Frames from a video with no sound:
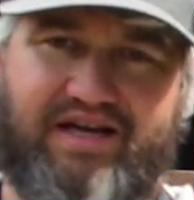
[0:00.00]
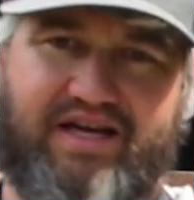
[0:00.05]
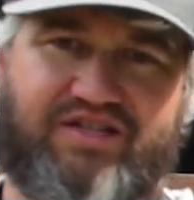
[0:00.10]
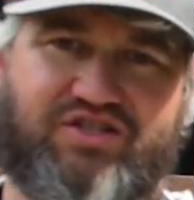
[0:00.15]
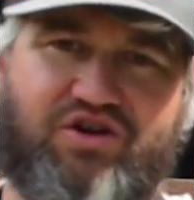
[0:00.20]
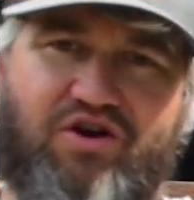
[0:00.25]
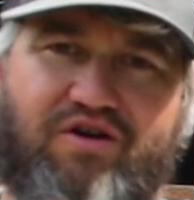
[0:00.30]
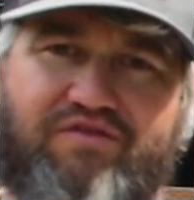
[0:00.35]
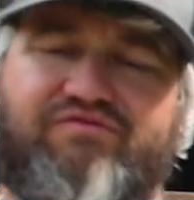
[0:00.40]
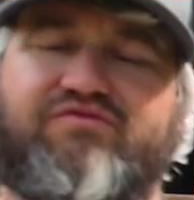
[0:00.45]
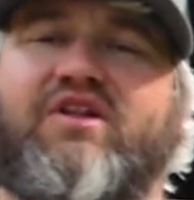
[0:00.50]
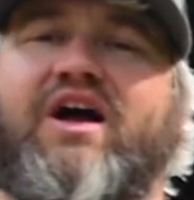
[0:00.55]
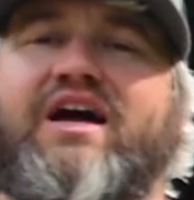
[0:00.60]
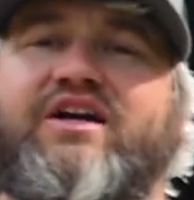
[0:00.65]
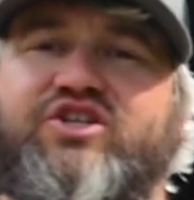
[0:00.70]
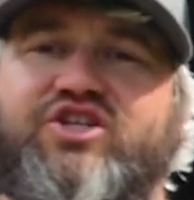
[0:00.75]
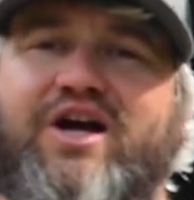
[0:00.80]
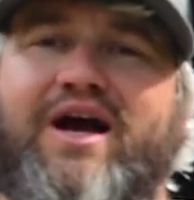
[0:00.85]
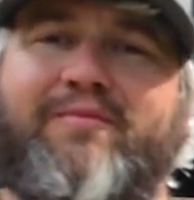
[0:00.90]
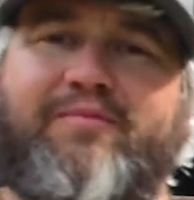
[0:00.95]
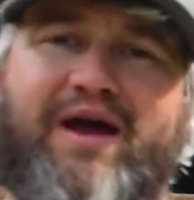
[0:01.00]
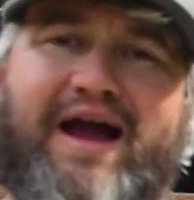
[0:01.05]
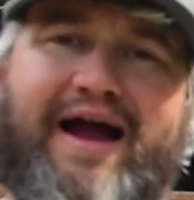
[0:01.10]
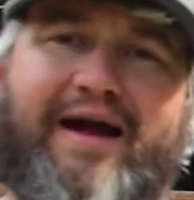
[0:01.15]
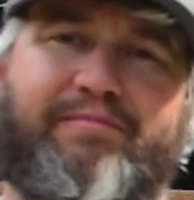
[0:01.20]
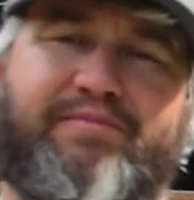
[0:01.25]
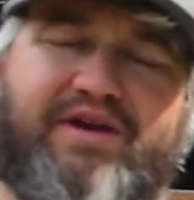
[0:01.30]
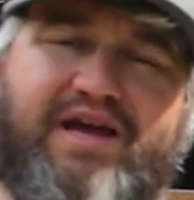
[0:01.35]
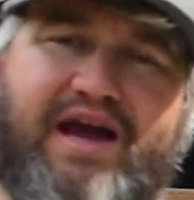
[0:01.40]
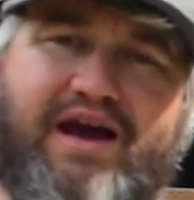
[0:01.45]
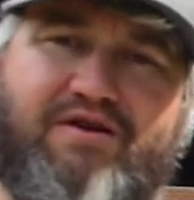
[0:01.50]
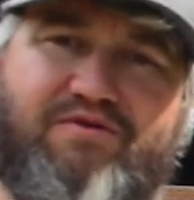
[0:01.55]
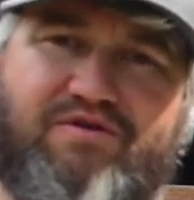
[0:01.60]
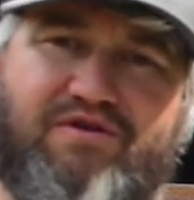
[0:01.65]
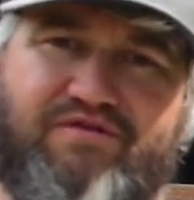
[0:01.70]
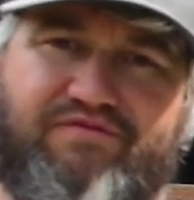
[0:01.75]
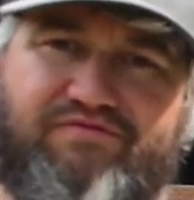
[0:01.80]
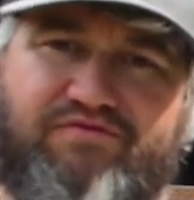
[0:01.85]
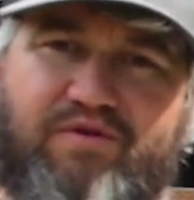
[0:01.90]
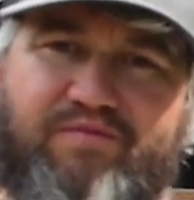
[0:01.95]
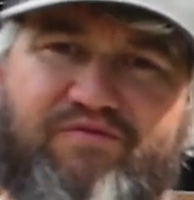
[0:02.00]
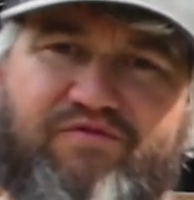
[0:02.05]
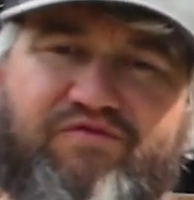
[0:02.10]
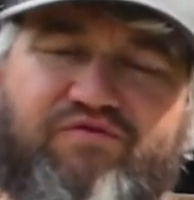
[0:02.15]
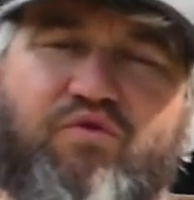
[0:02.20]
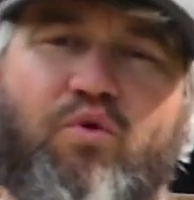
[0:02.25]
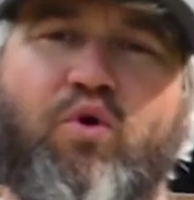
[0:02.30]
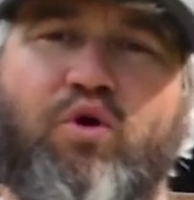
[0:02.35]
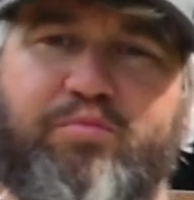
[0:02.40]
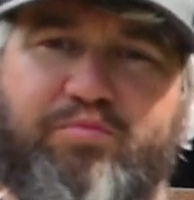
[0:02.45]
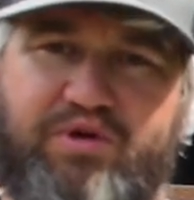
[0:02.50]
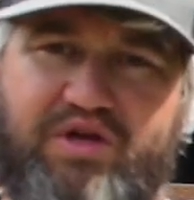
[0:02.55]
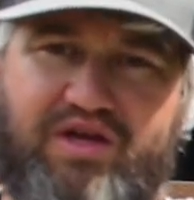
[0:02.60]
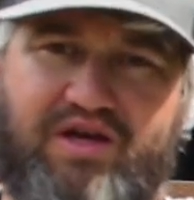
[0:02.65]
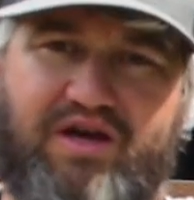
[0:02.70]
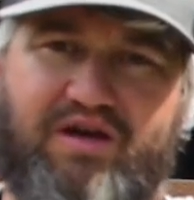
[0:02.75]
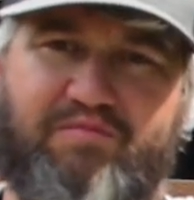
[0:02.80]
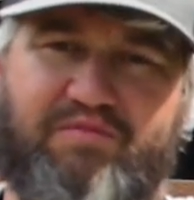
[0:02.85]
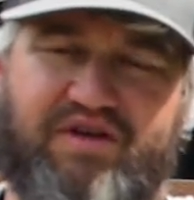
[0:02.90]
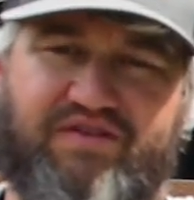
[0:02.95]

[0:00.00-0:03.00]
It's our Fly Shop happy hour from 4 p.m.